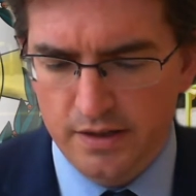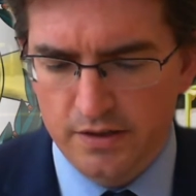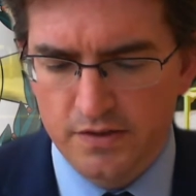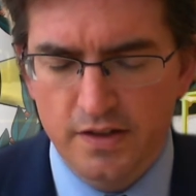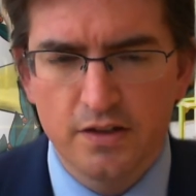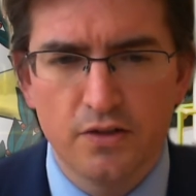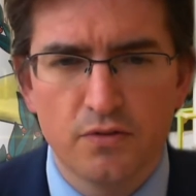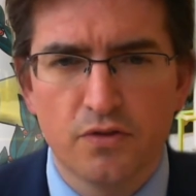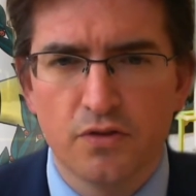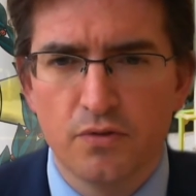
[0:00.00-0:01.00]

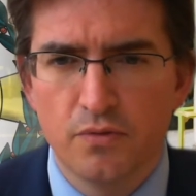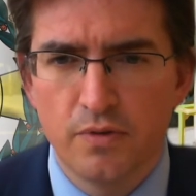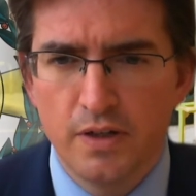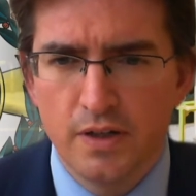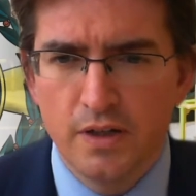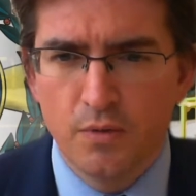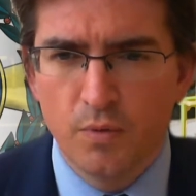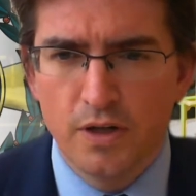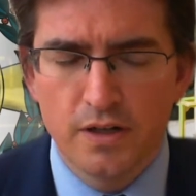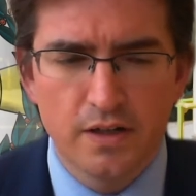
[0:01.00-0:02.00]
continue to
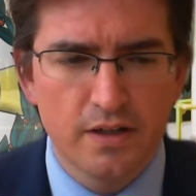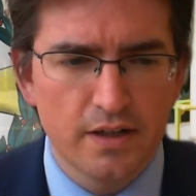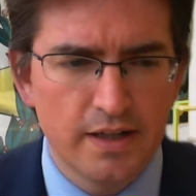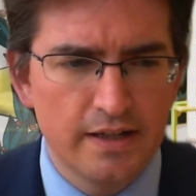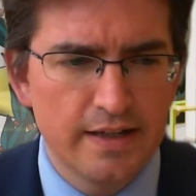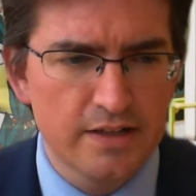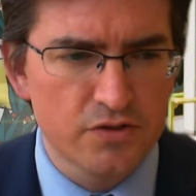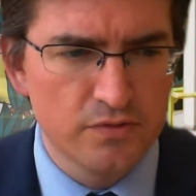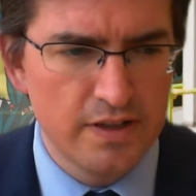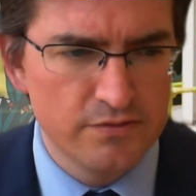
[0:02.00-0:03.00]
work at a
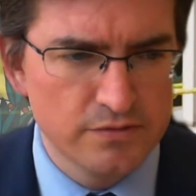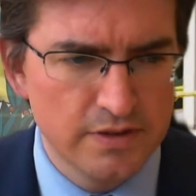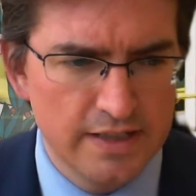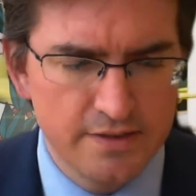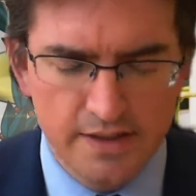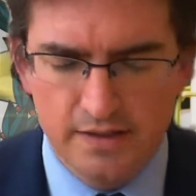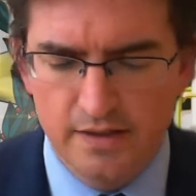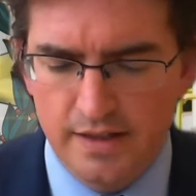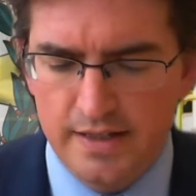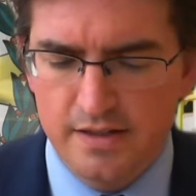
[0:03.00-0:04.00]
national level and
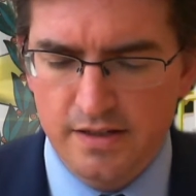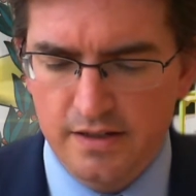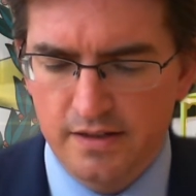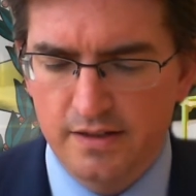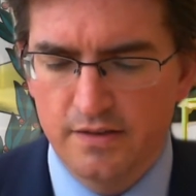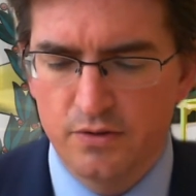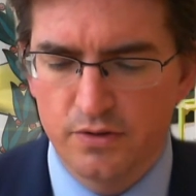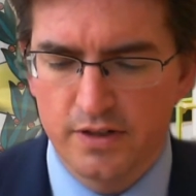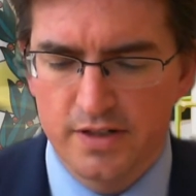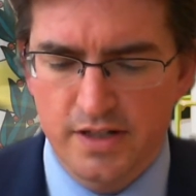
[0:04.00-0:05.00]
then internally in the
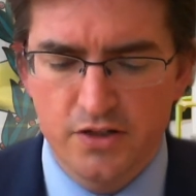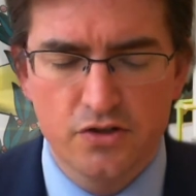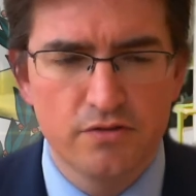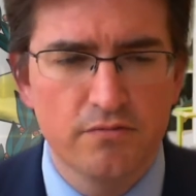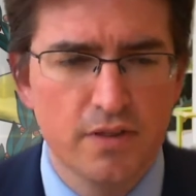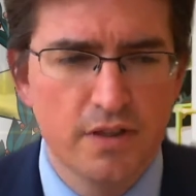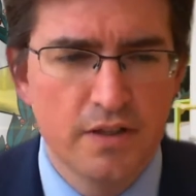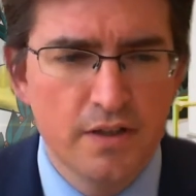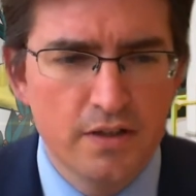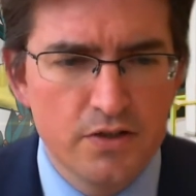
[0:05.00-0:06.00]
organisation
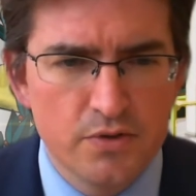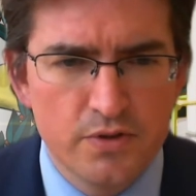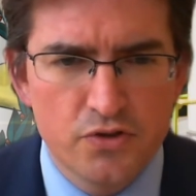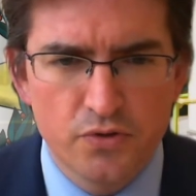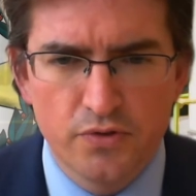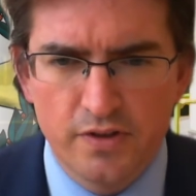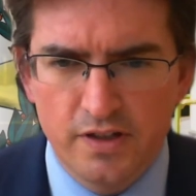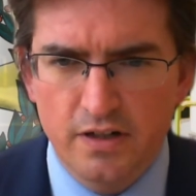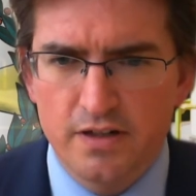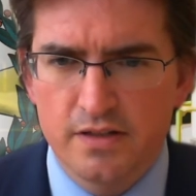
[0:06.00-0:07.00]
to ensure that
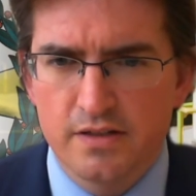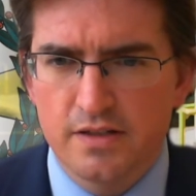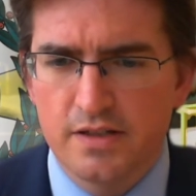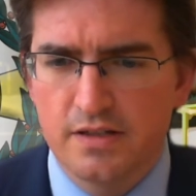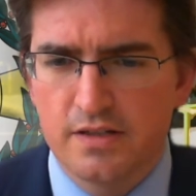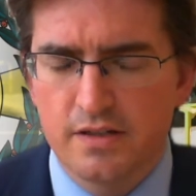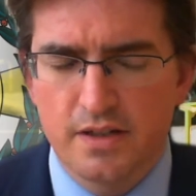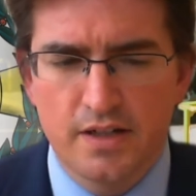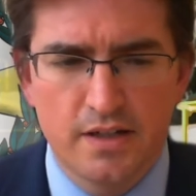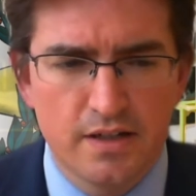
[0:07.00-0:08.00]
the guidance
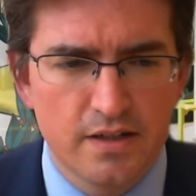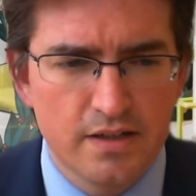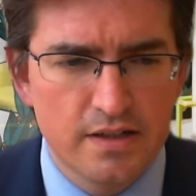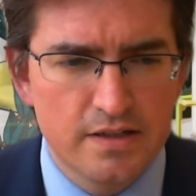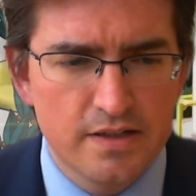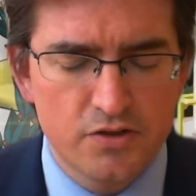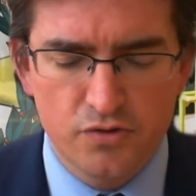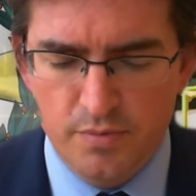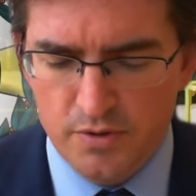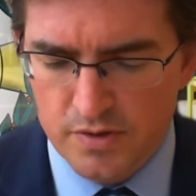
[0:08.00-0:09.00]
is
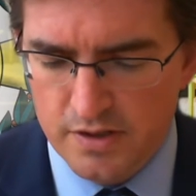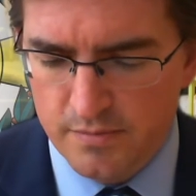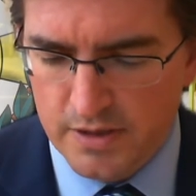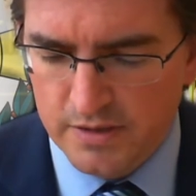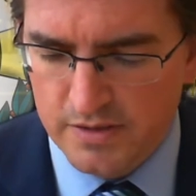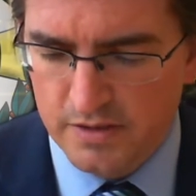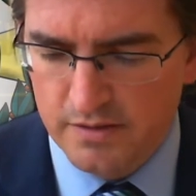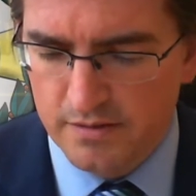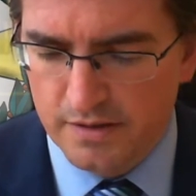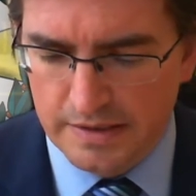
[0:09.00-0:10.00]
distributed amongst
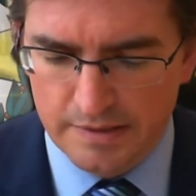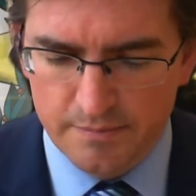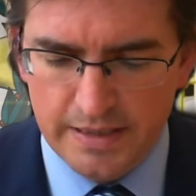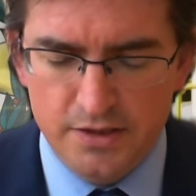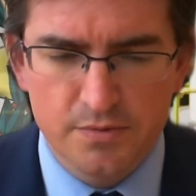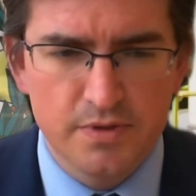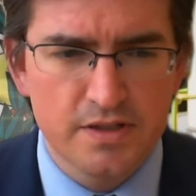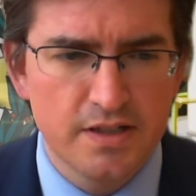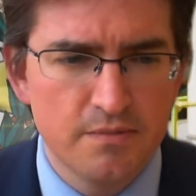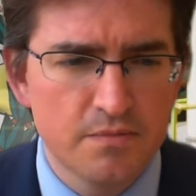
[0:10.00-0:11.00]
our
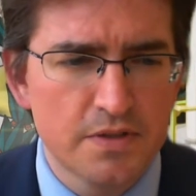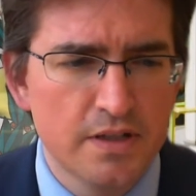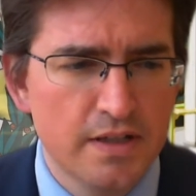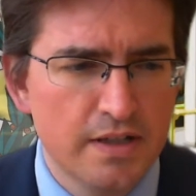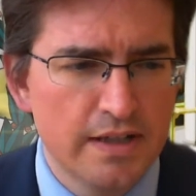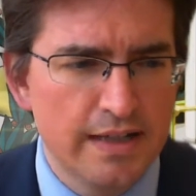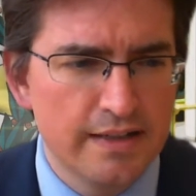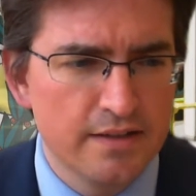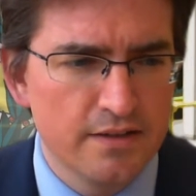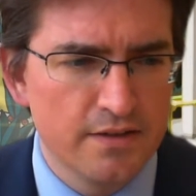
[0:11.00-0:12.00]
management teams,
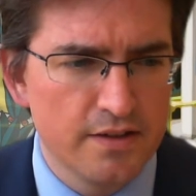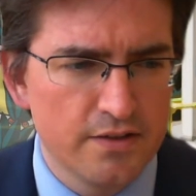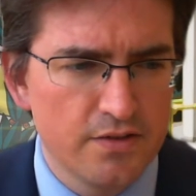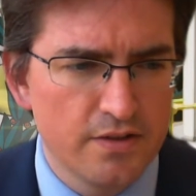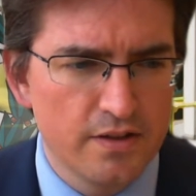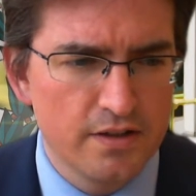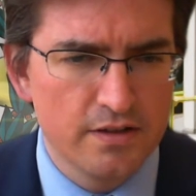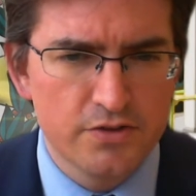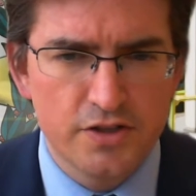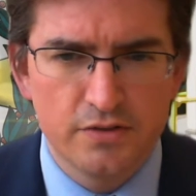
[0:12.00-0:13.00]
and that
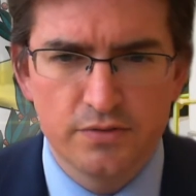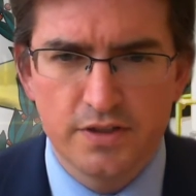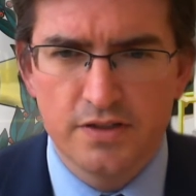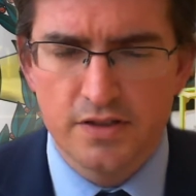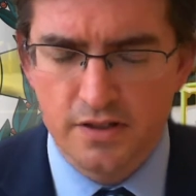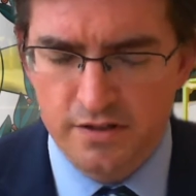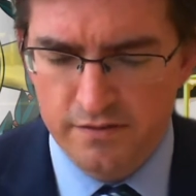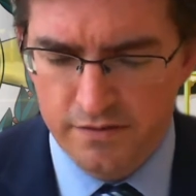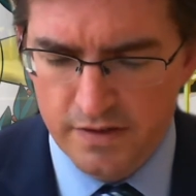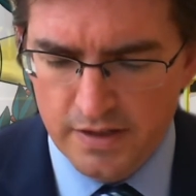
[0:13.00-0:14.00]
our shielded
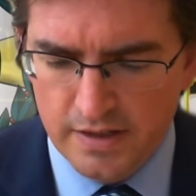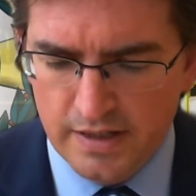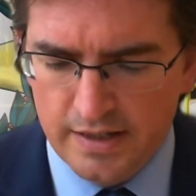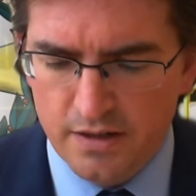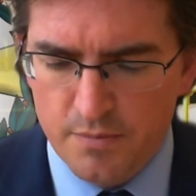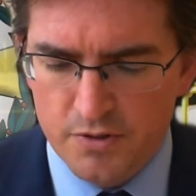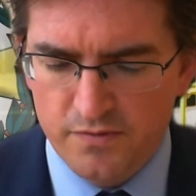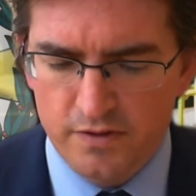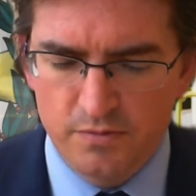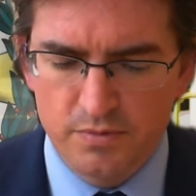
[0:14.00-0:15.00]
staff and our
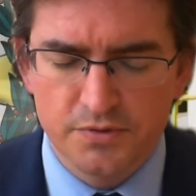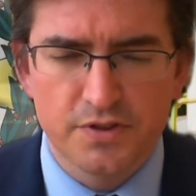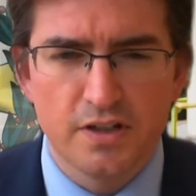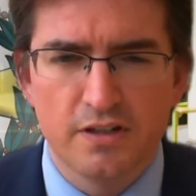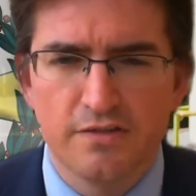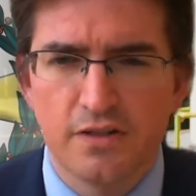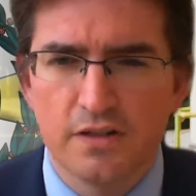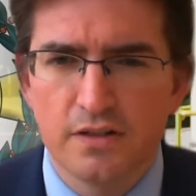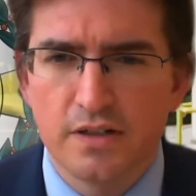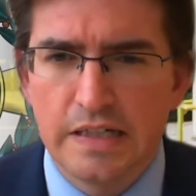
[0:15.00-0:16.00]
most vulnerable staff
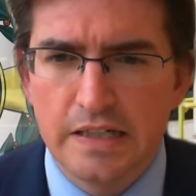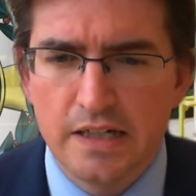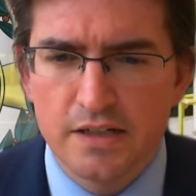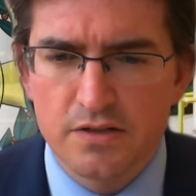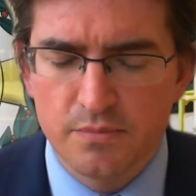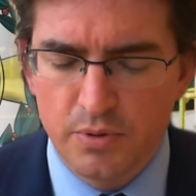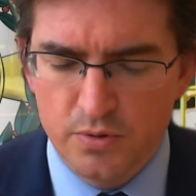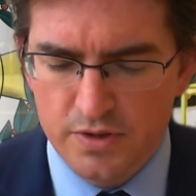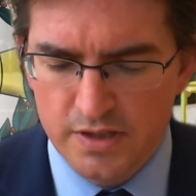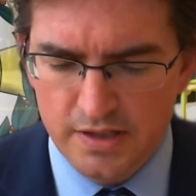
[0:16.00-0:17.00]
are
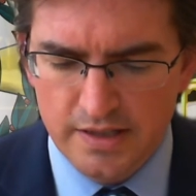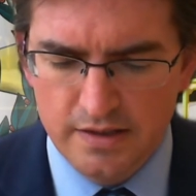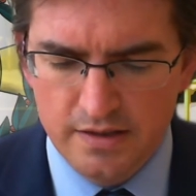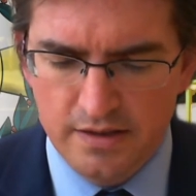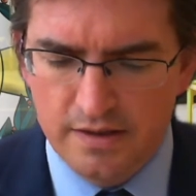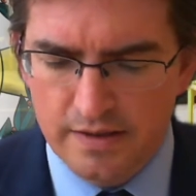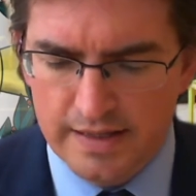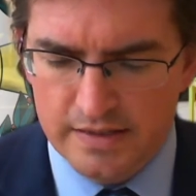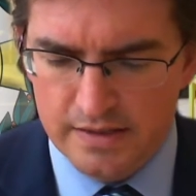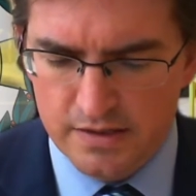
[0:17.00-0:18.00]
supported in
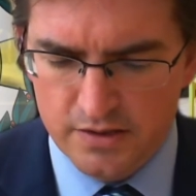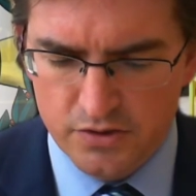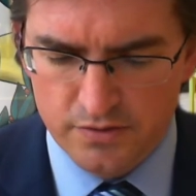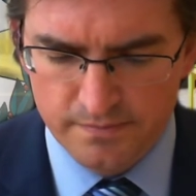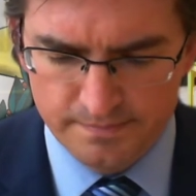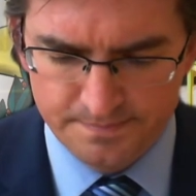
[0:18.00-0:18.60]
that decision.